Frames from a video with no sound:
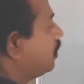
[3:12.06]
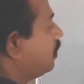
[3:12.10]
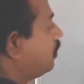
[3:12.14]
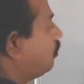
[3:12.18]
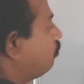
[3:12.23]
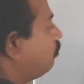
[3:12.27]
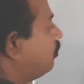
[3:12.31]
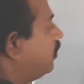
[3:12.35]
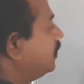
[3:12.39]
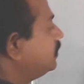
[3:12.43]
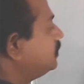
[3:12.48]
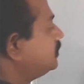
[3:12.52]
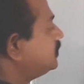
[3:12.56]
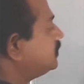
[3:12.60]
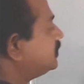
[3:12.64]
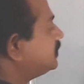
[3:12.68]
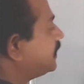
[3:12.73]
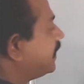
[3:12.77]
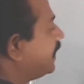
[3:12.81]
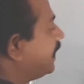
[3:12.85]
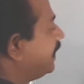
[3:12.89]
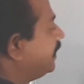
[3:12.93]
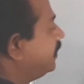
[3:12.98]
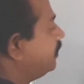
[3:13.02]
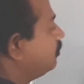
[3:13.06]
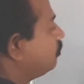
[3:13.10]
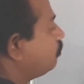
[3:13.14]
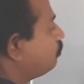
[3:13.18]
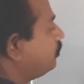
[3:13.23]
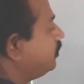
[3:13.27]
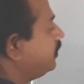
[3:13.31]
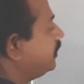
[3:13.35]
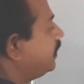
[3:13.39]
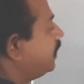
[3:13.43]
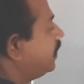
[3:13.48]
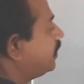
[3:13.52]
one side
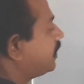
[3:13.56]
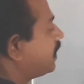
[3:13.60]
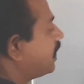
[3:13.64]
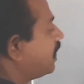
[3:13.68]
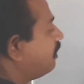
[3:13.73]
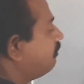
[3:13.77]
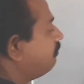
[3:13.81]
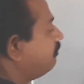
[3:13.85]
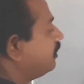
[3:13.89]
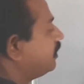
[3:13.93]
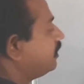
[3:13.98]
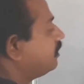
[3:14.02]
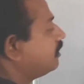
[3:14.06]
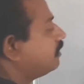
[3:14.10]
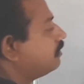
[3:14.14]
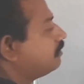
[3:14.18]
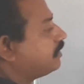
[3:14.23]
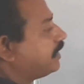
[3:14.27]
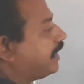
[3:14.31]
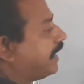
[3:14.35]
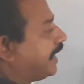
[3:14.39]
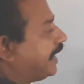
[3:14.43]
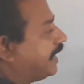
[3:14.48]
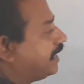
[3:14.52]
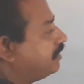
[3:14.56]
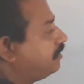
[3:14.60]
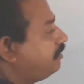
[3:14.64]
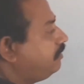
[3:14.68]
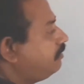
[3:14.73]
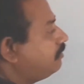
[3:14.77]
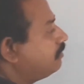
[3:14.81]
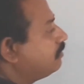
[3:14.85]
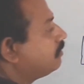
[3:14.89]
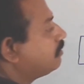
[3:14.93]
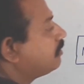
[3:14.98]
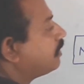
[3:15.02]
we are having
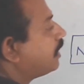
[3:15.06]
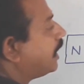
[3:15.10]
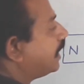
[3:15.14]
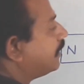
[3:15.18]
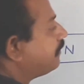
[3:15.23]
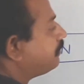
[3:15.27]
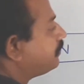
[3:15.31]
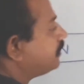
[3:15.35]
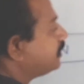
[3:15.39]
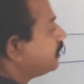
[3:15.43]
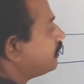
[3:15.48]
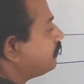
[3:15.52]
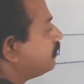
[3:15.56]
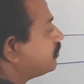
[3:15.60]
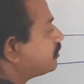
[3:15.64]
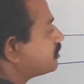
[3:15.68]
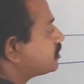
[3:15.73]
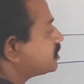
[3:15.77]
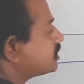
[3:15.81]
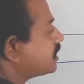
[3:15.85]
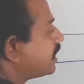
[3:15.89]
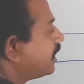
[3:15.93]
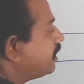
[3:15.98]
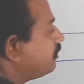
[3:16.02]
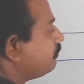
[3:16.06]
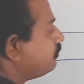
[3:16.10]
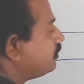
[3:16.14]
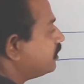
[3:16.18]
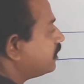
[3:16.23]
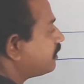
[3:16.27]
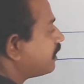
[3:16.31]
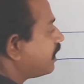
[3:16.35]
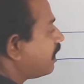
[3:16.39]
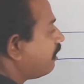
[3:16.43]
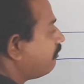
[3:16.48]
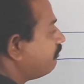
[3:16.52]
N and the other side we
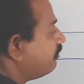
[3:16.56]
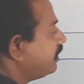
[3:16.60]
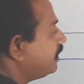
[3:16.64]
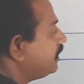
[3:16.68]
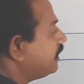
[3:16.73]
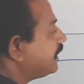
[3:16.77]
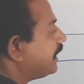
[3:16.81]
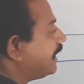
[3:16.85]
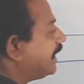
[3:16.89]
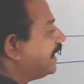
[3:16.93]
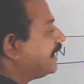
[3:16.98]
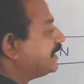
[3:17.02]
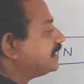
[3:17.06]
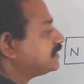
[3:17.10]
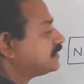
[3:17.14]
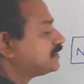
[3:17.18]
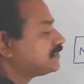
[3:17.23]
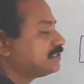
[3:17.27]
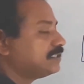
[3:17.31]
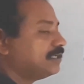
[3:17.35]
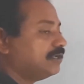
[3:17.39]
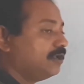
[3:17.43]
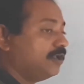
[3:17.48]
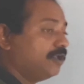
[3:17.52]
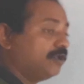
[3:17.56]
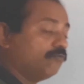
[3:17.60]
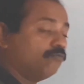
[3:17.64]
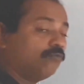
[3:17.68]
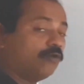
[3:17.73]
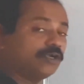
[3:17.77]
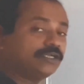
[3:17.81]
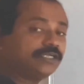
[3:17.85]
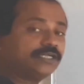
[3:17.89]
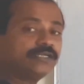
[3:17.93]
are having S. What